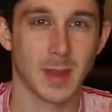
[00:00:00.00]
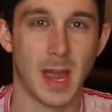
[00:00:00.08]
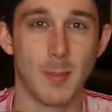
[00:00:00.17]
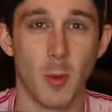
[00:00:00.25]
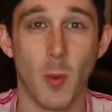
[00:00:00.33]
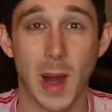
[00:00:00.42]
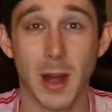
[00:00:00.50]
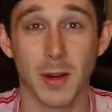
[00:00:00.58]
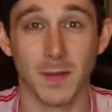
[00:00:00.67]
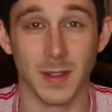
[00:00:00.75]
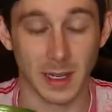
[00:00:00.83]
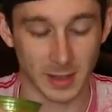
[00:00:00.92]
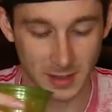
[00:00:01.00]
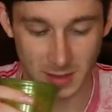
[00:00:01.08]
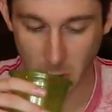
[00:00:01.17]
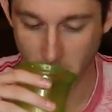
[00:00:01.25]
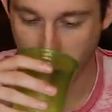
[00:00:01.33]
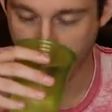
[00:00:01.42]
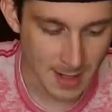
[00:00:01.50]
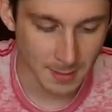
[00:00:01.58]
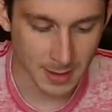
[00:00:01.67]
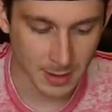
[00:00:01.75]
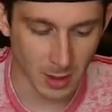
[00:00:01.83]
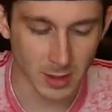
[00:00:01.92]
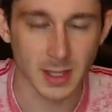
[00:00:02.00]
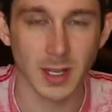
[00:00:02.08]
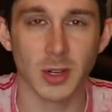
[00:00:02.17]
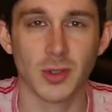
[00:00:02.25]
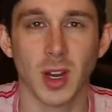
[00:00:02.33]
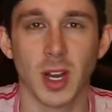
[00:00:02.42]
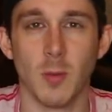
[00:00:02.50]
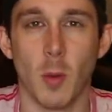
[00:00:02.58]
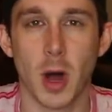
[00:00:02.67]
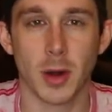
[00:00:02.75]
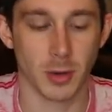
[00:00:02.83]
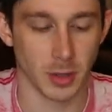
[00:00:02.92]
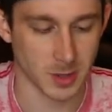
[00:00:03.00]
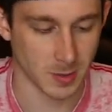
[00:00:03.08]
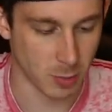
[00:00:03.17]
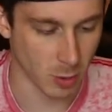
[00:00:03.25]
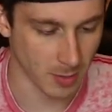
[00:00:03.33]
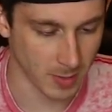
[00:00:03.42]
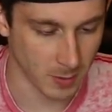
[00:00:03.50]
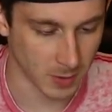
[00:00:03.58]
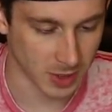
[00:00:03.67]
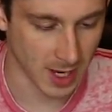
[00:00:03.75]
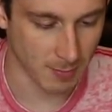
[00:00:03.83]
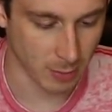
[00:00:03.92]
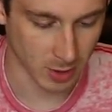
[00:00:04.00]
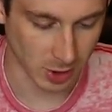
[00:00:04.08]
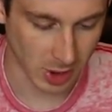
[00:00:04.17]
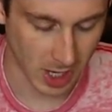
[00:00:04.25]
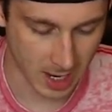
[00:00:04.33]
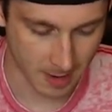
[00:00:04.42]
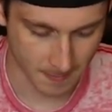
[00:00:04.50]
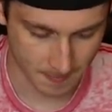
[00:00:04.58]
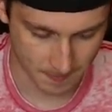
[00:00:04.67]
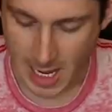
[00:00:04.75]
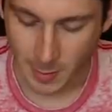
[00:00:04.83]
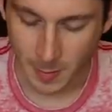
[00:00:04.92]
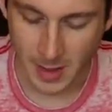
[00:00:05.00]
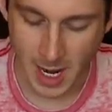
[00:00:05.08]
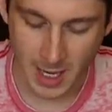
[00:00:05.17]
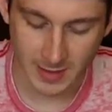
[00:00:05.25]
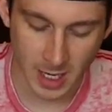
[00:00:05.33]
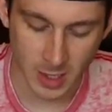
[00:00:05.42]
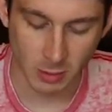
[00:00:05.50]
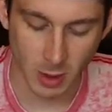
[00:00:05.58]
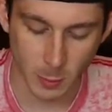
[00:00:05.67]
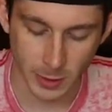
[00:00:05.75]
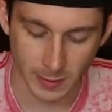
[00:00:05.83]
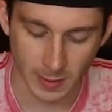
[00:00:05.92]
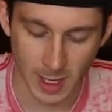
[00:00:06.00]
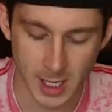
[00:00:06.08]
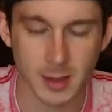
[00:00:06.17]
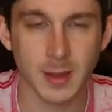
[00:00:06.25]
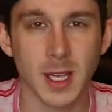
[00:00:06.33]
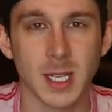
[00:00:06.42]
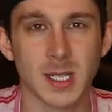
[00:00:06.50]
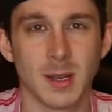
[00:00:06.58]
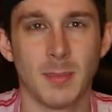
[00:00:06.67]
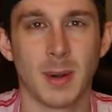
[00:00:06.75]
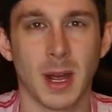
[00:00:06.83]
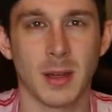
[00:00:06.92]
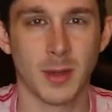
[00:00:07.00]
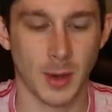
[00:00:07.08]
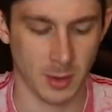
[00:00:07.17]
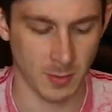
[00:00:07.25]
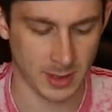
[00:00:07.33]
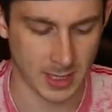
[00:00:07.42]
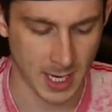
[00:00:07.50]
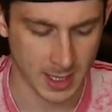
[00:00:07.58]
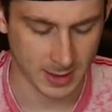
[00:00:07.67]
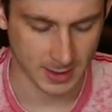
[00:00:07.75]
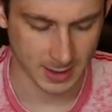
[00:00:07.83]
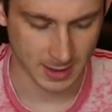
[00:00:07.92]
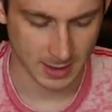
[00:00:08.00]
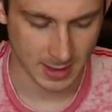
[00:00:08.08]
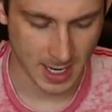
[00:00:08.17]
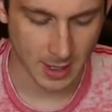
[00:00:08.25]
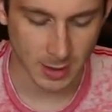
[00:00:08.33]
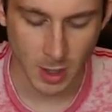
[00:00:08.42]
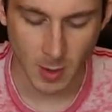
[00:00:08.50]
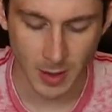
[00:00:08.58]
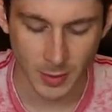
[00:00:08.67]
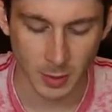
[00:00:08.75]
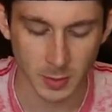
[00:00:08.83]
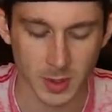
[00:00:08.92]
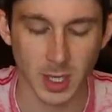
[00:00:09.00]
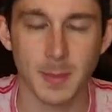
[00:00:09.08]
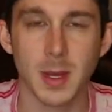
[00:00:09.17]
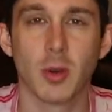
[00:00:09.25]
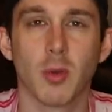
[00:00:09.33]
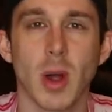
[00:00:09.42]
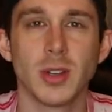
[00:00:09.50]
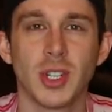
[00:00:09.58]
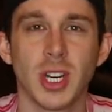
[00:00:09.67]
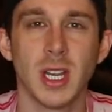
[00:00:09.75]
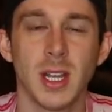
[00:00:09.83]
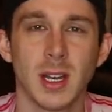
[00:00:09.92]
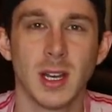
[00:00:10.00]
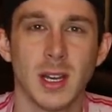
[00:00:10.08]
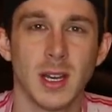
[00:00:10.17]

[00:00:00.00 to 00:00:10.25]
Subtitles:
I'm aware of this. My dog's in there drinking water to support me, which I appreciate. I'm gonna be honest, I knew I wouldn't like this, but I thought it would taste, I don't know, I thought it was gonna be crunchy,